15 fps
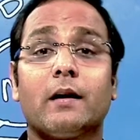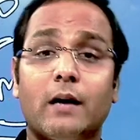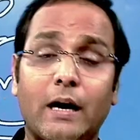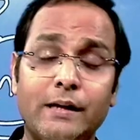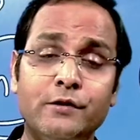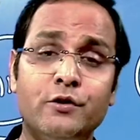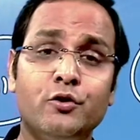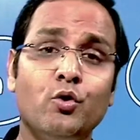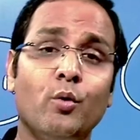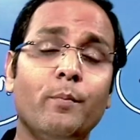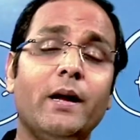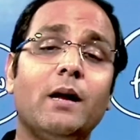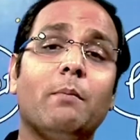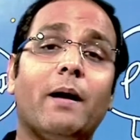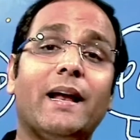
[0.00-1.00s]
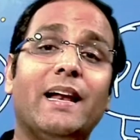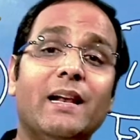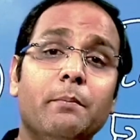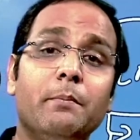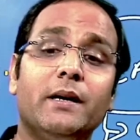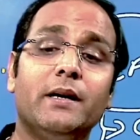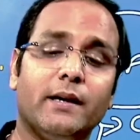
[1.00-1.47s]
consuming my
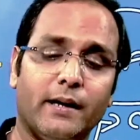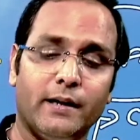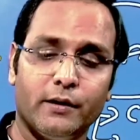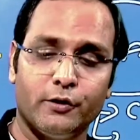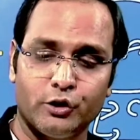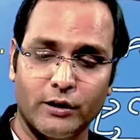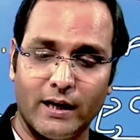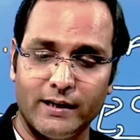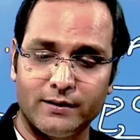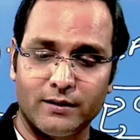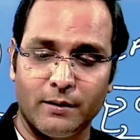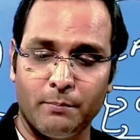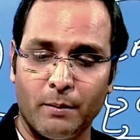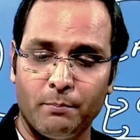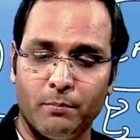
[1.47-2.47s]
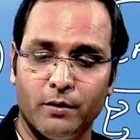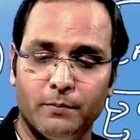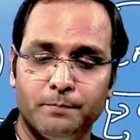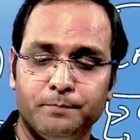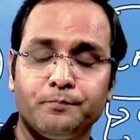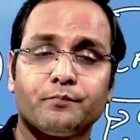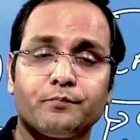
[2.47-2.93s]
limited energy. Guys, remember,
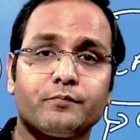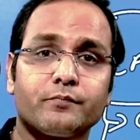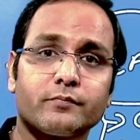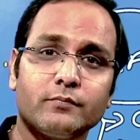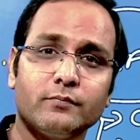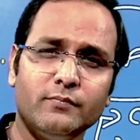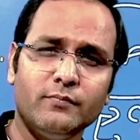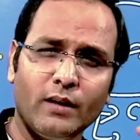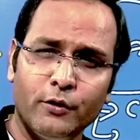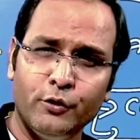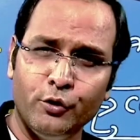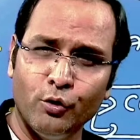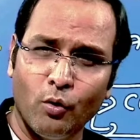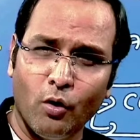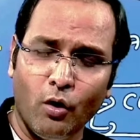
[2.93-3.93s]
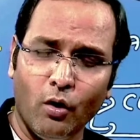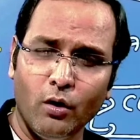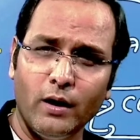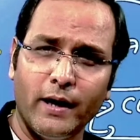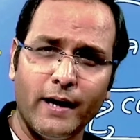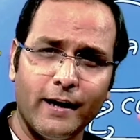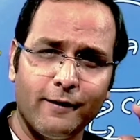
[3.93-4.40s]
you all
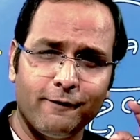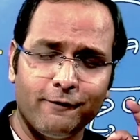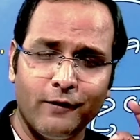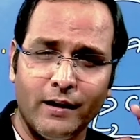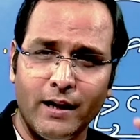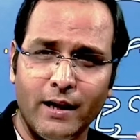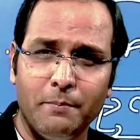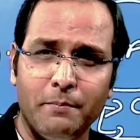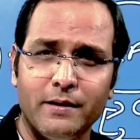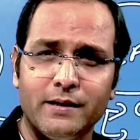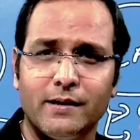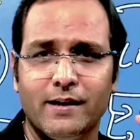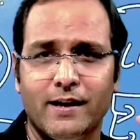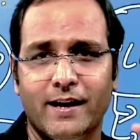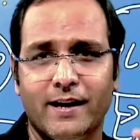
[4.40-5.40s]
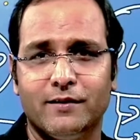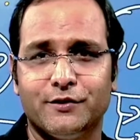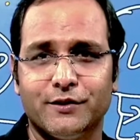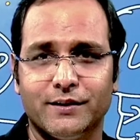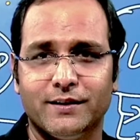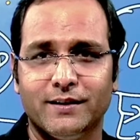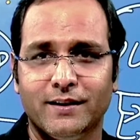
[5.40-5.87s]
have limited
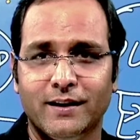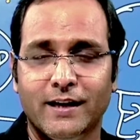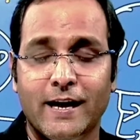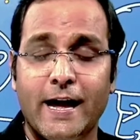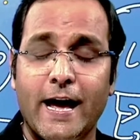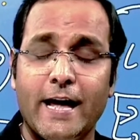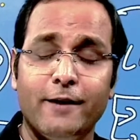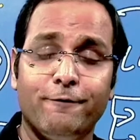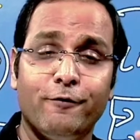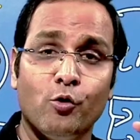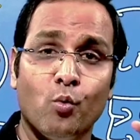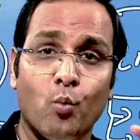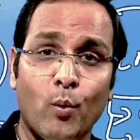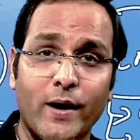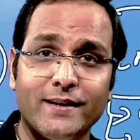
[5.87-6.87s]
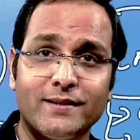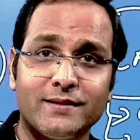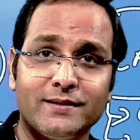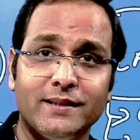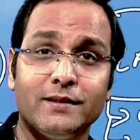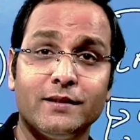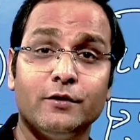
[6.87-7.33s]
energy. And if you
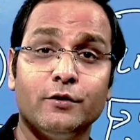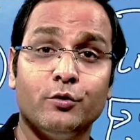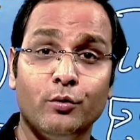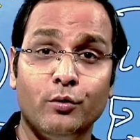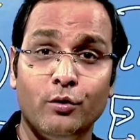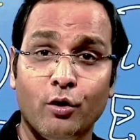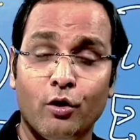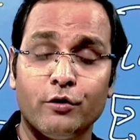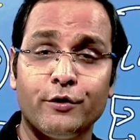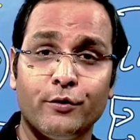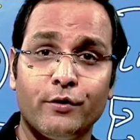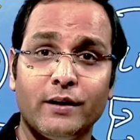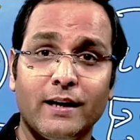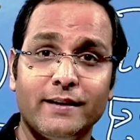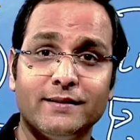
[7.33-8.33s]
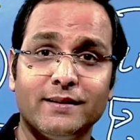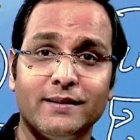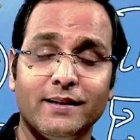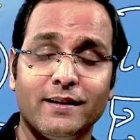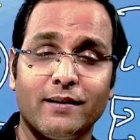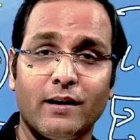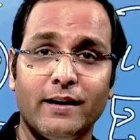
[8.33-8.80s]
waste it, do not utilize it
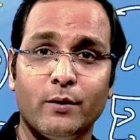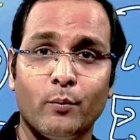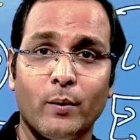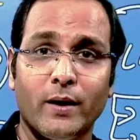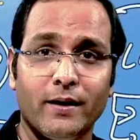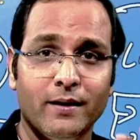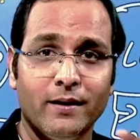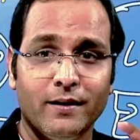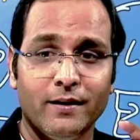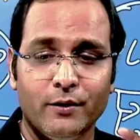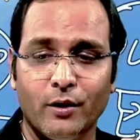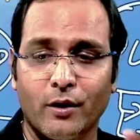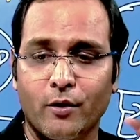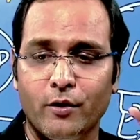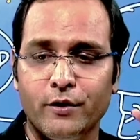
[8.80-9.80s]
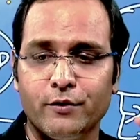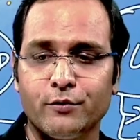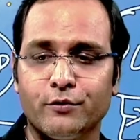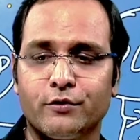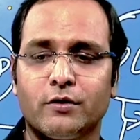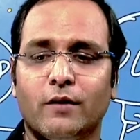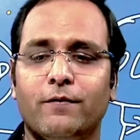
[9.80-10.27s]
in the right way, you're going to
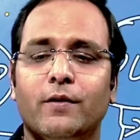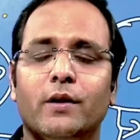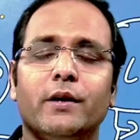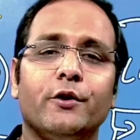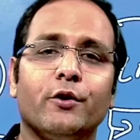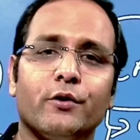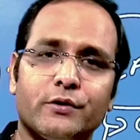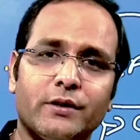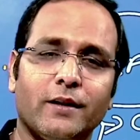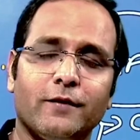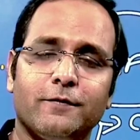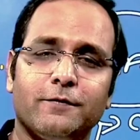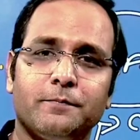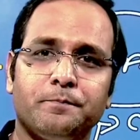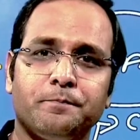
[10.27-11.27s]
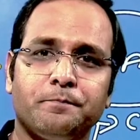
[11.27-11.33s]
suffer yourself.